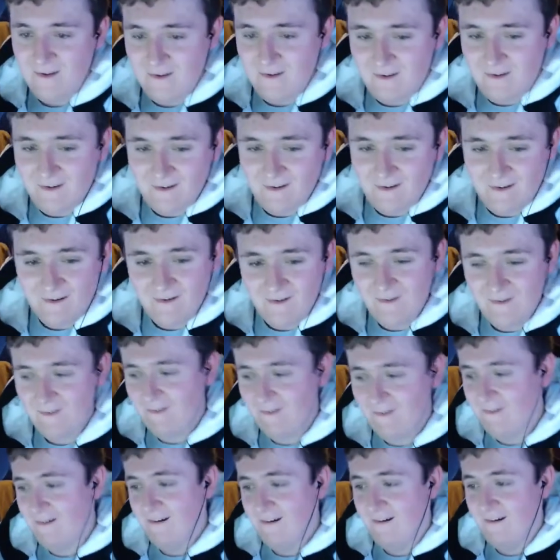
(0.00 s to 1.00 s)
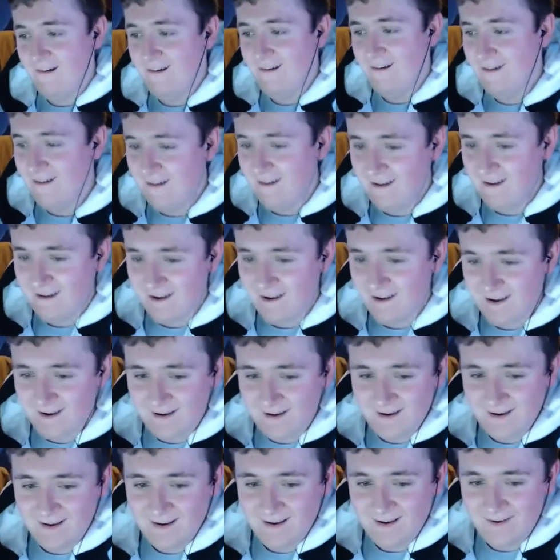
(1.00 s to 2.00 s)
at we have to use
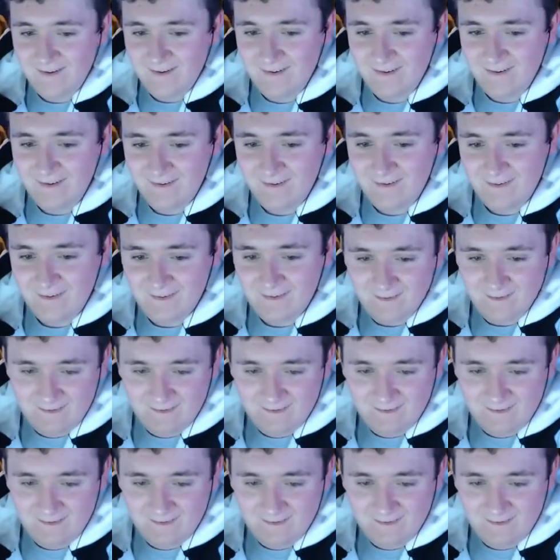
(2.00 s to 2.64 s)
a tool that can